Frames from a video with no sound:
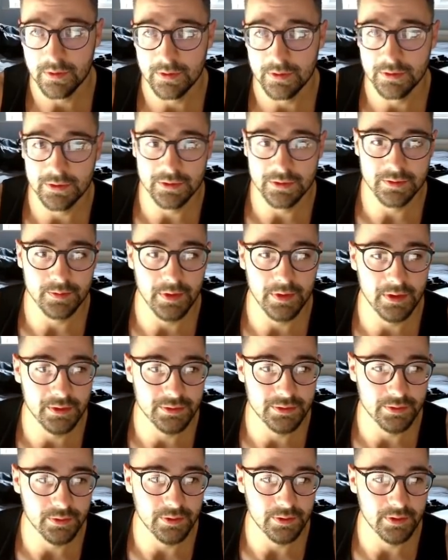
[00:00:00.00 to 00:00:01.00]
just make
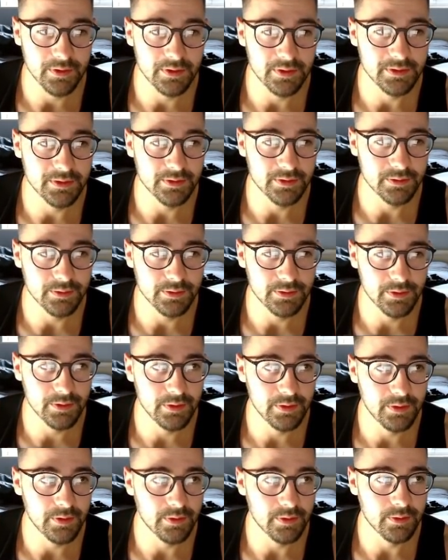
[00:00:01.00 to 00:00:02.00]
sure that this is all
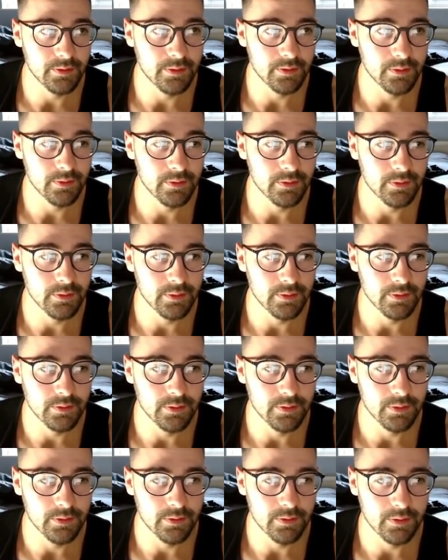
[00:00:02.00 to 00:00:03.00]
good.
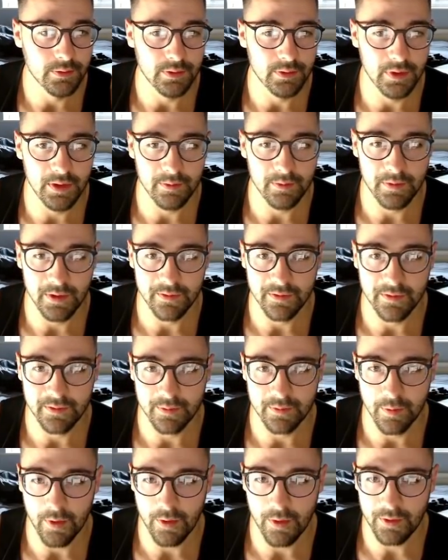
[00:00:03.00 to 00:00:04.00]
Yeah, nothing's
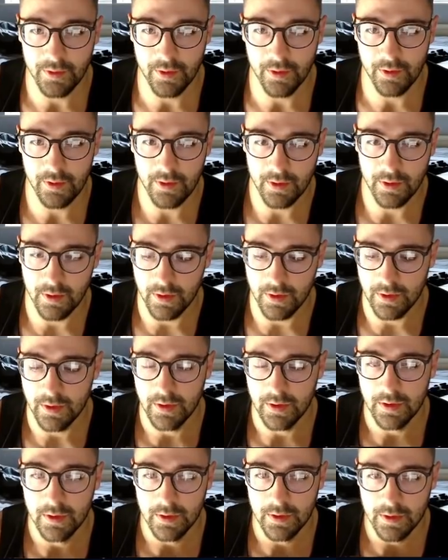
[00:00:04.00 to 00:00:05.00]
broken.
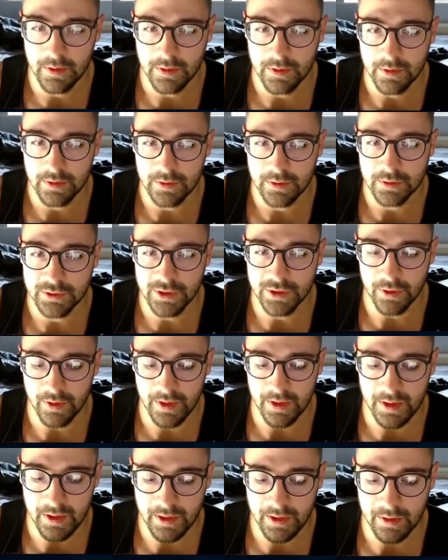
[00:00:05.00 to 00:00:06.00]
So
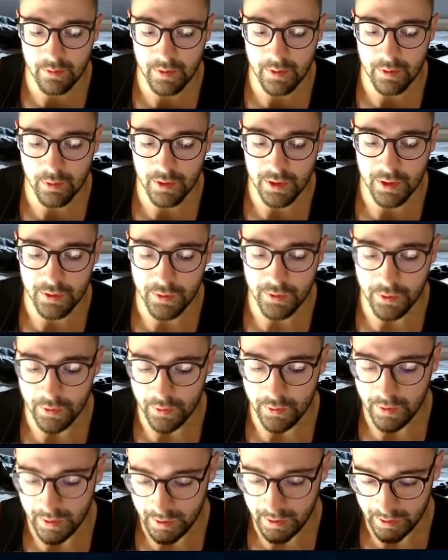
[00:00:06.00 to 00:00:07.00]
here we want to do
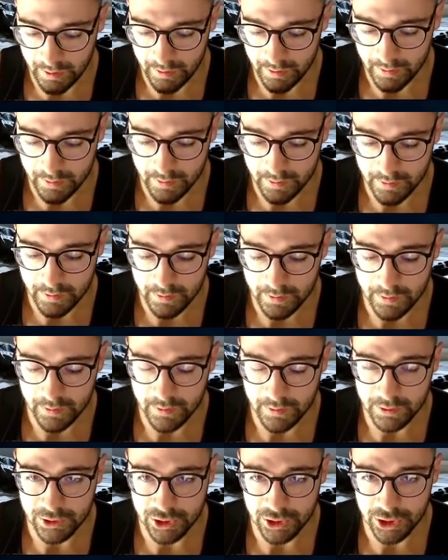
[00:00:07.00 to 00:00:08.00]
the
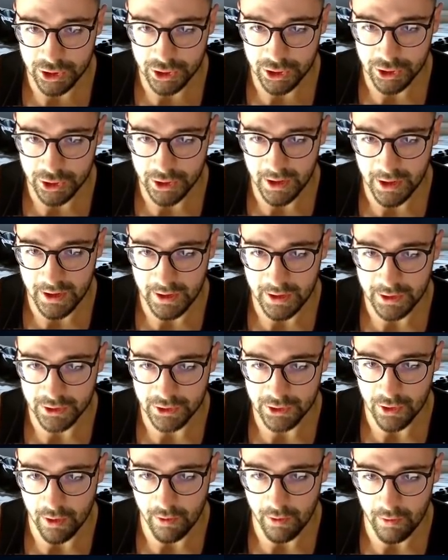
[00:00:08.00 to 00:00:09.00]
change
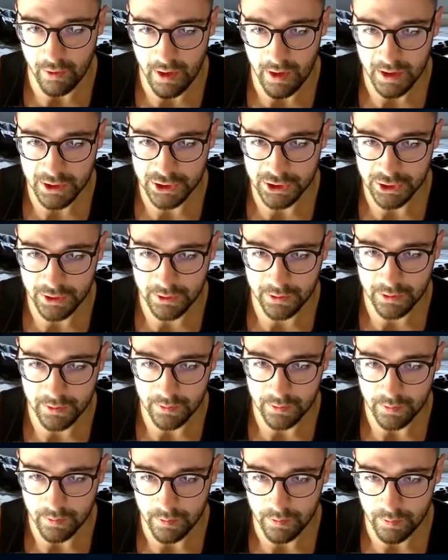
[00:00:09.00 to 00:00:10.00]
direction,
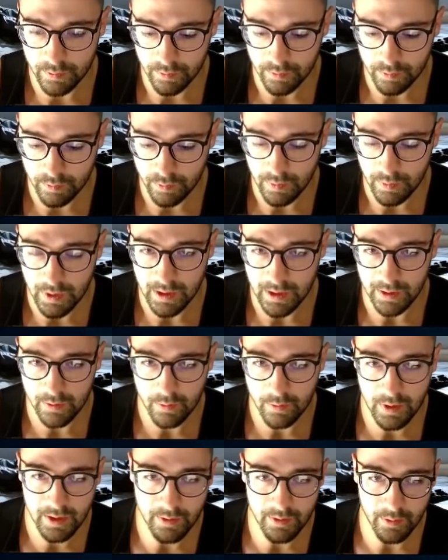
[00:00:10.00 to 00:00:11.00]
and the
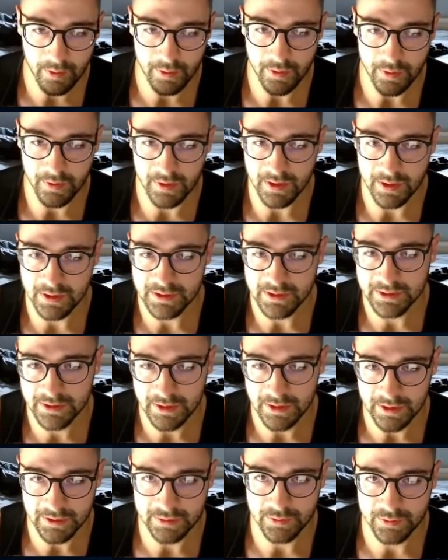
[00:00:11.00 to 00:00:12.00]
way that we'll do this
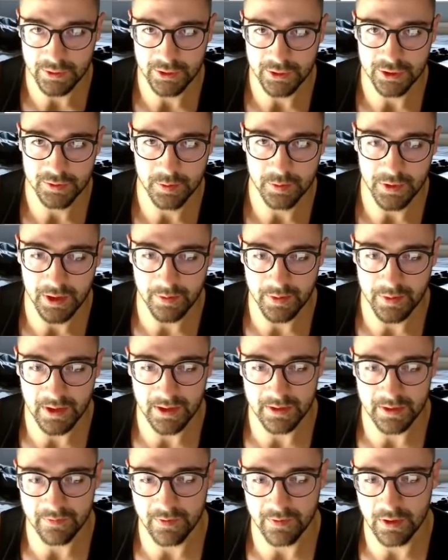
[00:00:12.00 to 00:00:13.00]
is we just manipulate
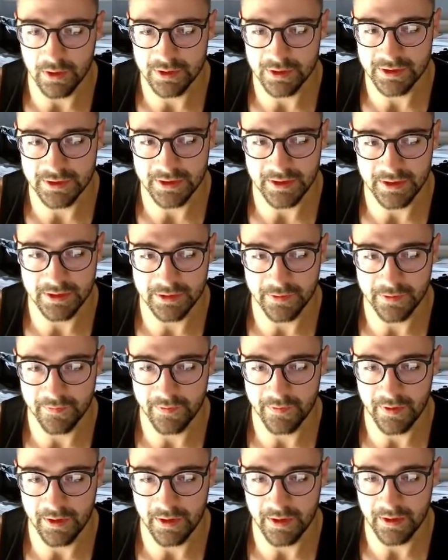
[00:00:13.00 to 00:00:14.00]
the velocities of
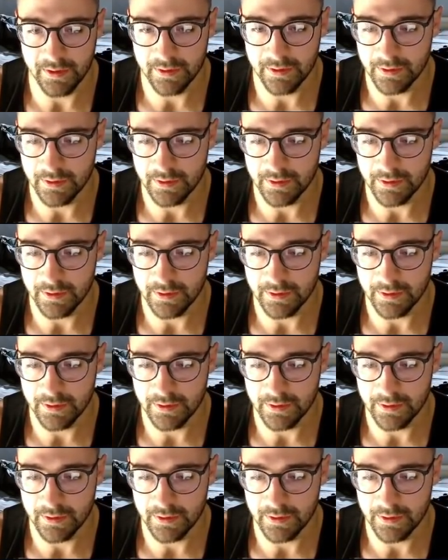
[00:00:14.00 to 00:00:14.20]
the